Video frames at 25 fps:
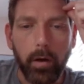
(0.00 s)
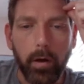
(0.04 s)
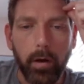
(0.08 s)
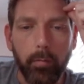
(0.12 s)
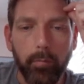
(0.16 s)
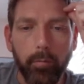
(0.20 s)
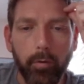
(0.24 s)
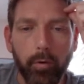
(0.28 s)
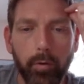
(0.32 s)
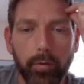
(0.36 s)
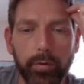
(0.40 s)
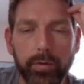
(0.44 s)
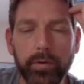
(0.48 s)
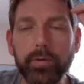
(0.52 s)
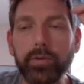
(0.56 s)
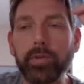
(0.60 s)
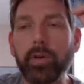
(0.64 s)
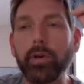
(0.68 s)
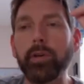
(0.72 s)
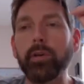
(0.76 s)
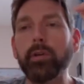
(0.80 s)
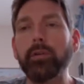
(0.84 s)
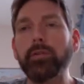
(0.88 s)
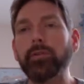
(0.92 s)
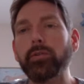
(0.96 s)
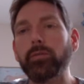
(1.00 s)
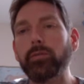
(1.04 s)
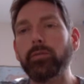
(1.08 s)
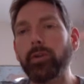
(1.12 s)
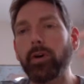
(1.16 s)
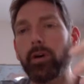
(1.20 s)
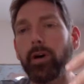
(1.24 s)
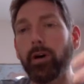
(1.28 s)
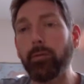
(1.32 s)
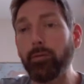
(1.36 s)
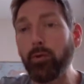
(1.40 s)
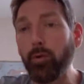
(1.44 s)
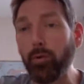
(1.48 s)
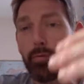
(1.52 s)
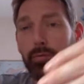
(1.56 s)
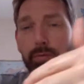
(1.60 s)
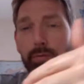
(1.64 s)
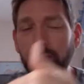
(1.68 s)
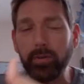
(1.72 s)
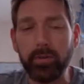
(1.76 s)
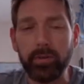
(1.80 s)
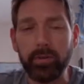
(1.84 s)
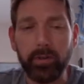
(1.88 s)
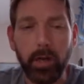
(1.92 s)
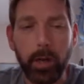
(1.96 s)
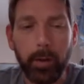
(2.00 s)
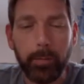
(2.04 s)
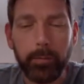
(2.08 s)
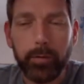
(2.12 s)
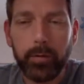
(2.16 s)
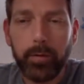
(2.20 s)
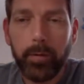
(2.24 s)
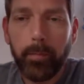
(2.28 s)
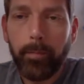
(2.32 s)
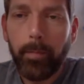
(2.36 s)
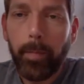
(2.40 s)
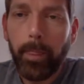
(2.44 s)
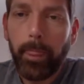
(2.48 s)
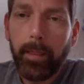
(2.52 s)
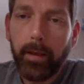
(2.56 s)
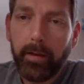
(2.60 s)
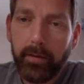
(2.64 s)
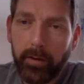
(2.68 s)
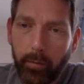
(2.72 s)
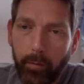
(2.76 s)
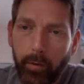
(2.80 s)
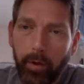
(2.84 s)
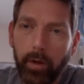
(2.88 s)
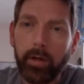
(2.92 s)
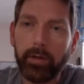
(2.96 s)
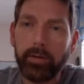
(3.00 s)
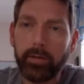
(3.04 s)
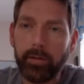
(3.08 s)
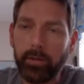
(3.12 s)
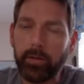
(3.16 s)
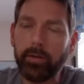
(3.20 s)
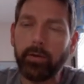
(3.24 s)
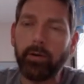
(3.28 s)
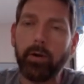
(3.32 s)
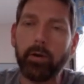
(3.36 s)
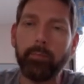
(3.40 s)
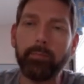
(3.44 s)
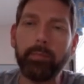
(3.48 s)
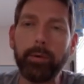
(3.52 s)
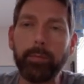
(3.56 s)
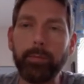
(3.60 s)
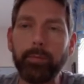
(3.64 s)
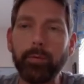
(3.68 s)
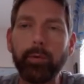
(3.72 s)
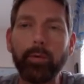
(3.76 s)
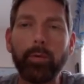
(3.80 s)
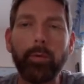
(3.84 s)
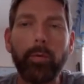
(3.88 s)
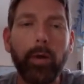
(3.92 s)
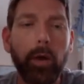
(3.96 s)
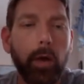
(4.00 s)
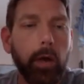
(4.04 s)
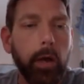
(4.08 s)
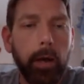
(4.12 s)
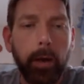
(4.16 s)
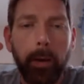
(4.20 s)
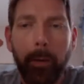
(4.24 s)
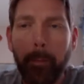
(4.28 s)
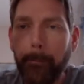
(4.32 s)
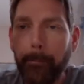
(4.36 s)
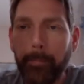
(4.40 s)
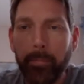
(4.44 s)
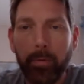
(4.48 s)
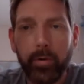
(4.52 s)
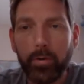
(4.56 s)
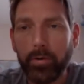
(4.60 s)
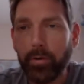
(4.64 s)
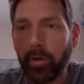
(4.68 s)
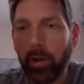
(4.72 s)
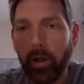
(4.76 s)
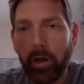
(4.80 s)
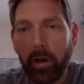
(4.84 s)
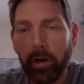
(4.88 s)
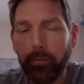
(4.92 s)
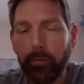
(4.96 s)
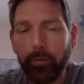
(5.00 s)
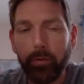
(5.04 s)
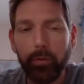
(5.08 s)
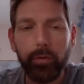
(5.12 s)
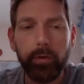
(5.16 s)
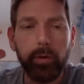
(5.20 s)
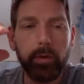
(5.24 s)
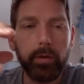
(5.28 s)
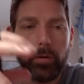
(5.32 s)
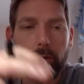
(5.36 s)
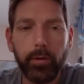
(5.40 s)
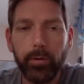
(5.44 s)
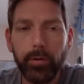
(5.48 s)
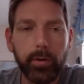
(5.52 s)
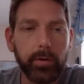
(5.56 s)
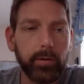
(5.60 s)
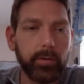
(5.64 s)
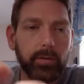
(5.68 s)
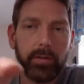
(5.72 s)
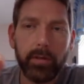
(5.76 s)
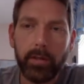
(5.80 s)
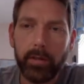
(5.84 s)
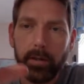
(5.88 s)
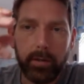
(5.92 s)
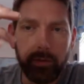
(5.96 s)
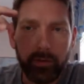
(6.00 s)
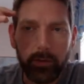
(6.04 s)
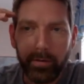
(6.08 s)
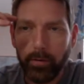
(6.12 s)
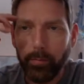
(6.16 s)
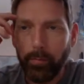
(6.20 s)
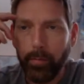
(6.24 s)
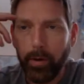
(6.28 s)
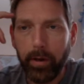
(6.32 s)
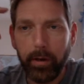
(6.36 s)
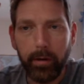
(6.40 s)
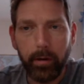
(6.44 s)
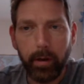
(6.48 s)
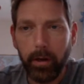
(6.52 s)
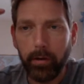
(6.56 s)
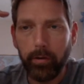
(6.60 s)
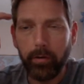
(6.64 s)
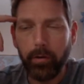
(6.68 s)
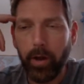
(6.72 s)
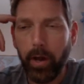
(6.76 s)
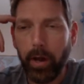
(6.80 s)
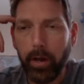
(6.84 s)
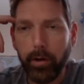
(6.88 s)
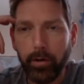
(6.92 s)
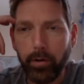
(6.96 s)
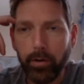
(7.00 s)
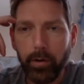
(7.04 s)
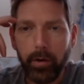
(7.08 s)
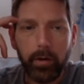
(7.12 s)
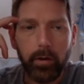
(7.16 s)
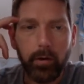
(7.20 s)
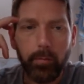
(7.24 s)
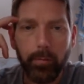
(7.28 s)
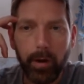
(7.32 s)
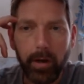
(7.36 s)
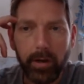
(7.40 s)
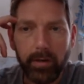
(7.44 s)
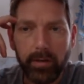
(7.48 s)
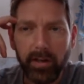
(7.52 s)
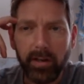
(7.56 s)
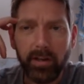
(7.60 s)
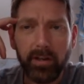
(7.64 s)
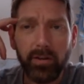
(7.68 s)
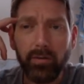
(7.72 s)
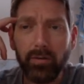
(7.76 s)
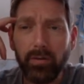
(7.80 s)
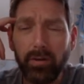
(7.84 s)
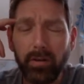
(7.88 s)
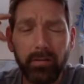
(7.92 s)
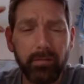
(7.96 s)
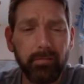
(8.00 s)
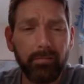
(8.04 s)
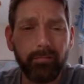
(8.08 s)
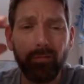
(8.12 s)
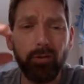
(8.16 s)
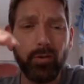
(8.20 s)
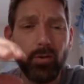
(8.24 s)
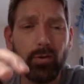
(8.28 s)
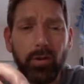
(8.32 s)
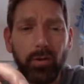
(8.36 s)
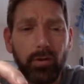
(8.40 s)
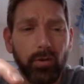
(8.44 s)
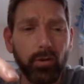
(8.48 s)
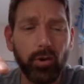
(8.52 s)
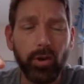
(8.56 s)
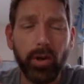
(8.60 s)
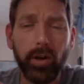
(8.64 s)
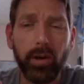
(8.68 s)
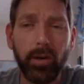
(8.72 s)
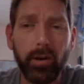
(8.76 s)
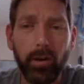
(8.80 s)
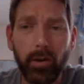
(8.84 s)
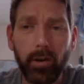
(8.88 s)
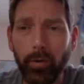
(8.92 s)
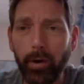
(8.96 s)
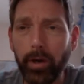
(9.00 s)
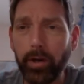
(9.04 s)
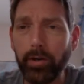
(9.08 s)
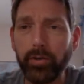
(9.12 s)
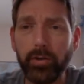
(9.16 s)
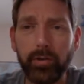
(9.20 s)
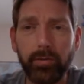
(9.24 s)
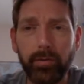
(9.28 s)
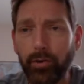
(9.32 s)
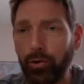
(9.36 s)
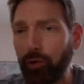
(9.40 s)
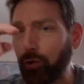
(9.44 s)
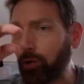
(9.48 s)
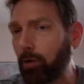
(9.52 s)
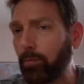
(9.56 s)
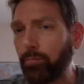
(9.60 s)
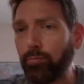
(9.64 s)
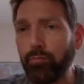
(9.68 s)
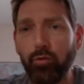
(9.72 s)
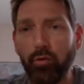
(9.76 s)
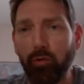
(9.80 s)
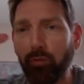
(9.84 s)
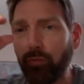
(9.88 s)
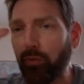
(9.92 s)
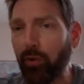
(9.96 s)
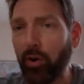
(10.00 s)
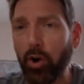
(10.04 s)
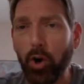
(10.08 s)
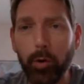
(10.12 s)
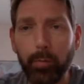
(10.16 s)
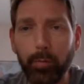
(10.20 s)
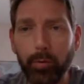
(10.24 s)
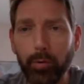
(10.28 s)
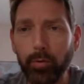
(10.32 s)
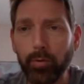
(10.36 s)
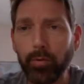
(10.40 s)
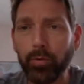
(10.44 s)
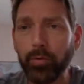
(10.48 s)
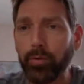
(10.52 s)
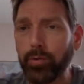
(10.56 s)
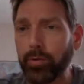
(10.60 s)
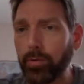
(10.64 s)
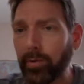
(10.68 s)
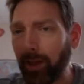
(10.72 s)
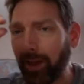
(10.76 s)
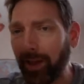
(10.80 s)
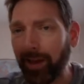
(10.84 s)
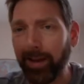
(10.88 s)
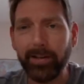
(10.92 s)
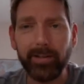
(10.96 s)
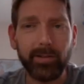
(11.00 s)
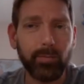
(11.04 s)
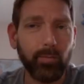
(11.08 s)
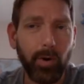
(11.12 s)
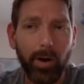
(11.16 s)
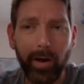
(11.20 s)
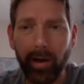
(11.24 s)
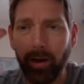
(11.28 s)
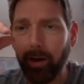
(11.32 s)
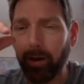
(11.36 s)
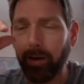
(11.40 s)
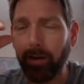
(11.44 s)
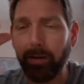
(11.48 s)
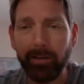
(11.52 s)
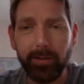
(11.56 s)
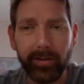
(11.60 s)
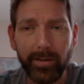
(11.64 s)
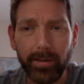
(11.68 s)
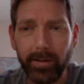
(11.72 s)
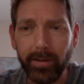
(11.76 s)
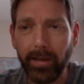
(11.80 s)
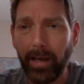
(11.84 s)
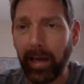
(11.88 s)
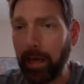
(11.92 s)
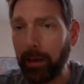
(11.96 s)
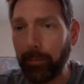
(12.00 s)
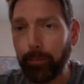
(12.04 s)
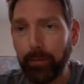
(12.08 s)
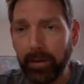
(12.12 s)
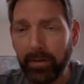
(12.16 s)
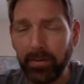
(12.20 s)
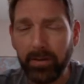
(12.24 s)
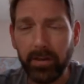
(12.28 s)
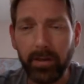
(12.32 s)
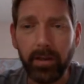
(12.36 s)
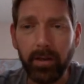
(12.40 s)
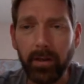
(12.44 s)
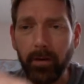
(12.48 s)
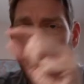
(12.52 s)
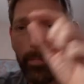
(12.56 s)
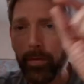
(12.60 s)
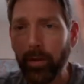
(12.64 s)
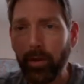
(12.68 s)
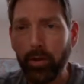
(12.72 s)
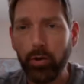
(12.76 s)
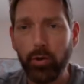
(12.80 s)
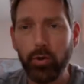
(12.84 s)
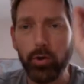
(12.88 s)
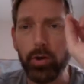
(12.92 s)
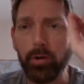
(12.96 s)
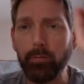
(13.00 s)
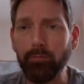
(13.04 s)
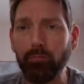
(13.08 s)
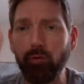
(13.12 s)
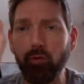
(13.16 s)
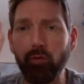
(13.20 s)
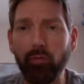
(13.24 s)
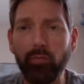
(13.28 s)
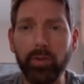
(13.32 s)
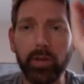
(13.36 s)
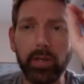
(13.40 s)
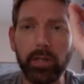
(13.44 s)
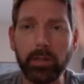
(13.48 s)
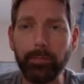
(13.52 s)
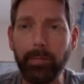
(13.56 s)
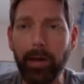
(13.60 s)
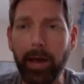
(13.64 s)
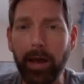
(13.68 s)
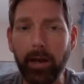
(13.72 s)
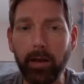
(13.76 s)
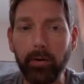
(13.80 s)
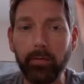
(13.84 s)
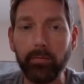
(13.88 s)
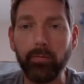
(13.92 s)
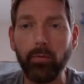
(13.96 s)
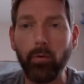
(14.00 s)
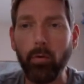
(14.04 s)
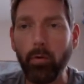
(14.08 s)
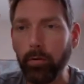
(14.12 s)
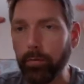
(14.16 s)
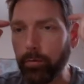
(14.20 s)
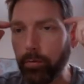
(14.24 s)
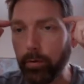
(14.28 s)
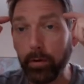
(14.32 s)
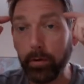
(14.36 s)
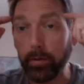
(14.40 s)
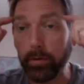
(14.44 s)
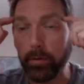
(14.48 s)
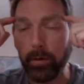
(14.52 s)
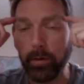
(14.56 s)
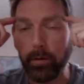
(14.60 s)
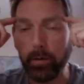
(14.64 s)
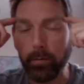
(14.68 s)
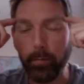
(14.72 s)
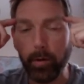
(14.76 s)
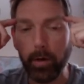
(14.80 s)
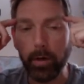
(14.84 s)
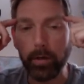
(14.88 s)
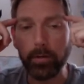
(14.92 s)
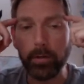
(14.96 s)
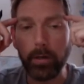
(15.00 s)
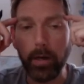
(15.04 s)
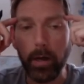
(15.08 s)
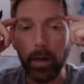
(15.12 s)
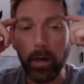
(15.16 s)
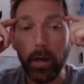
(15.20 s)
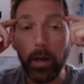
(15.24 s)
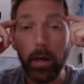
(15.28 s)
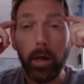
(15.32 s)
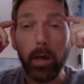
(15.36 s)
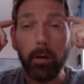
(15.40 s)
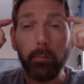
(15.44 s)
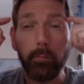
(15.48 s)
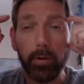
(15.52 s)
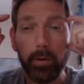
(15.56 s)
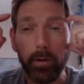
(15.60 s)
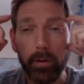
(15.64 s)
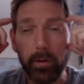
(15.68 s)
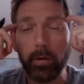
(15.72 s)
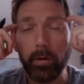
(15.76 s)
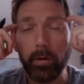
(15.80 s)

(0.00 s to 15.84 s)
moles of solute. So now I'm going through these steps because I realize that there are people, there's a lot of you that you can see this in your head, in your mind's eye. You can look at an equation, you can move variables x, y, z, a, b, c. You can move things back and forth. You can see it in your mind's eye. But